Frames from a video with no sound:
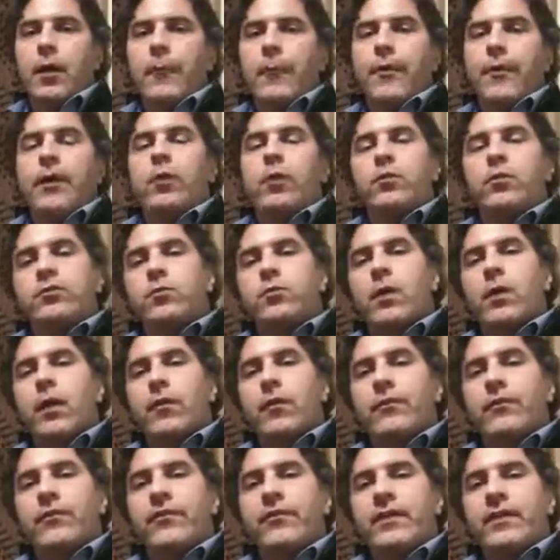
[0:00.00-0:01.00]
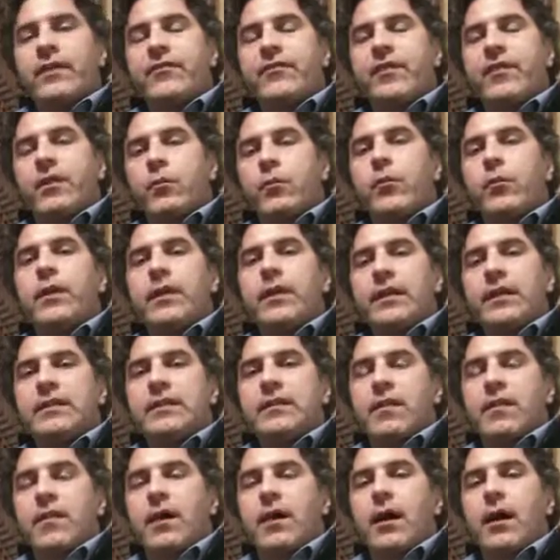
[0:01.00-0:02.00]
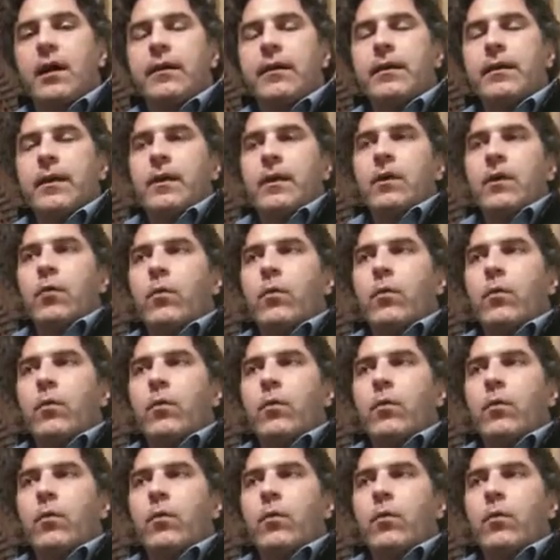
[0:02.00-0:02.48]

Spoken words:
but it was one of those things that really thought,